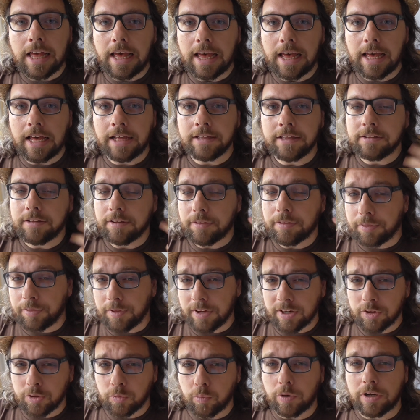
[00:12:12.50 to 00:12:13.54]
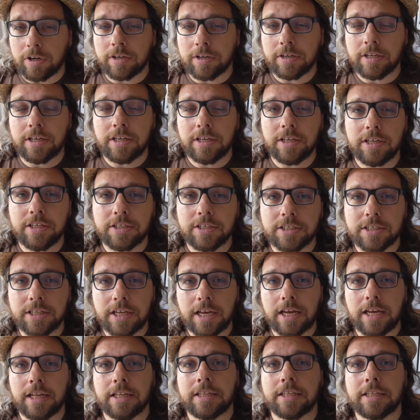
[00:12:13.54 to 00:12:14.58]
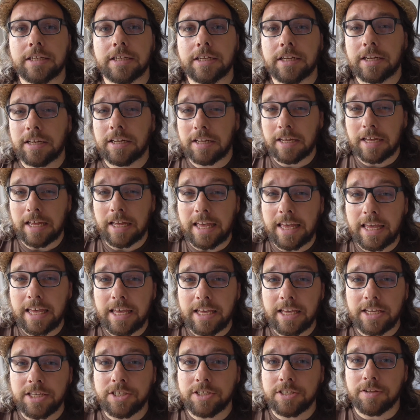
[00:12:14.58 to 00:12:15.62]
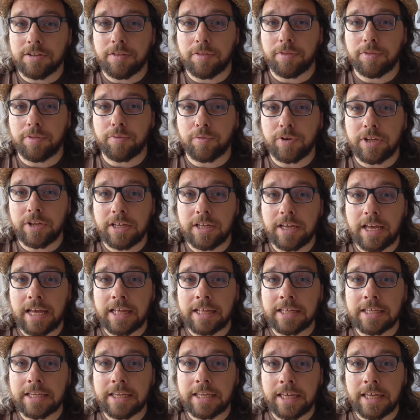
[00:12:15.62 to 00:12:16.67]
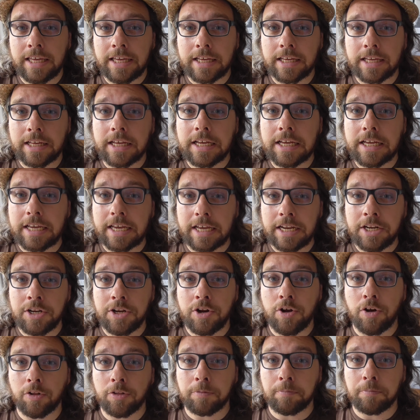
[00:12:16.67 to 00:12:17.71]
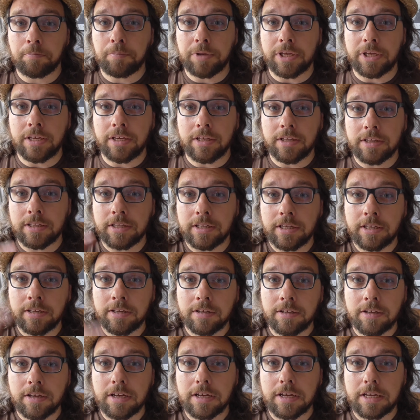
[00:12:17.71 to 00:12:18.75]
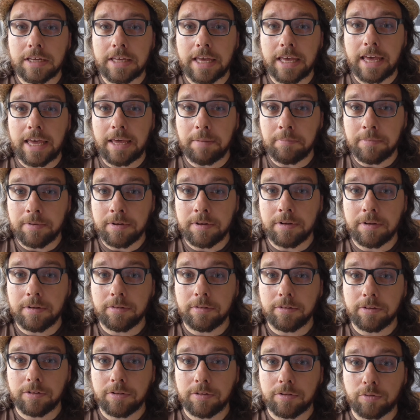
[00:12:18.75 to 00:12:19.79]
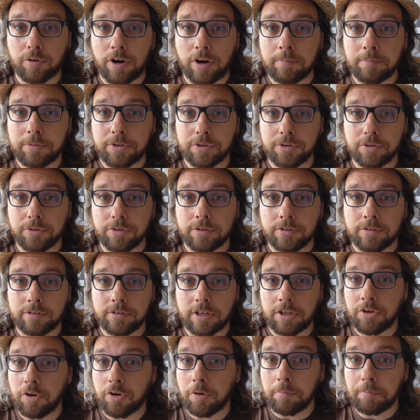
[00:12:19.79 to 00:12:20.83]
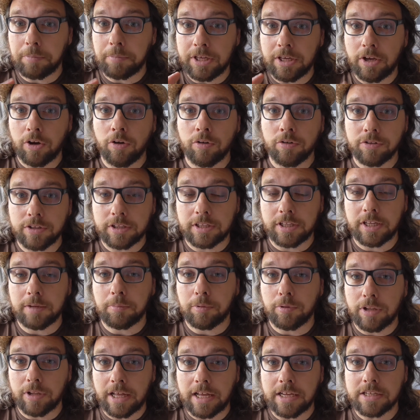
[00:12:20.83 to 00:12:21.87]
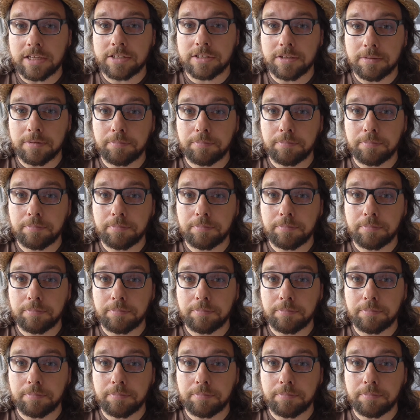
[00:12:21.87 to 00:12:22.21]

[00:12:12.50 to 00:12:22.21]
And the third one is that ace, 3 and king cannot be the game trump suit, cannot be on the table as the